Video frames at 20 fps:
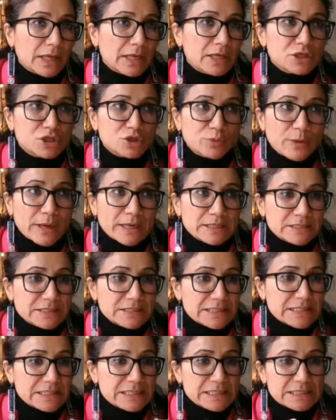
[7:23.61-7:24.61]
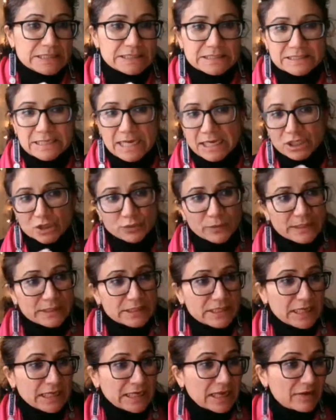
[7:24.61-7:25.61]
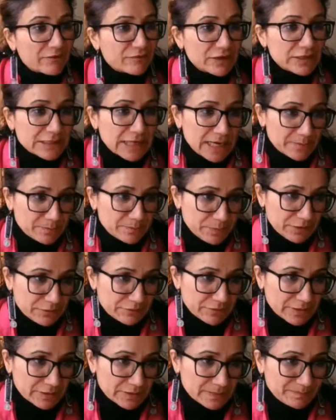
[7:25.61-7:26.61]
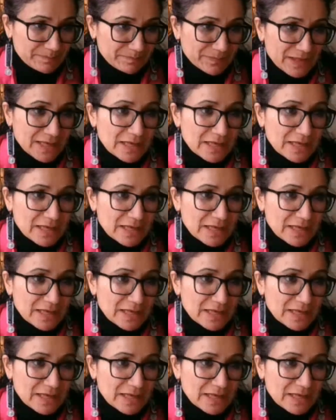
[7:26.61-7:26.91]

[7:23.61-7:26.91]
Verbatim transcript: uh, in 2010, 2011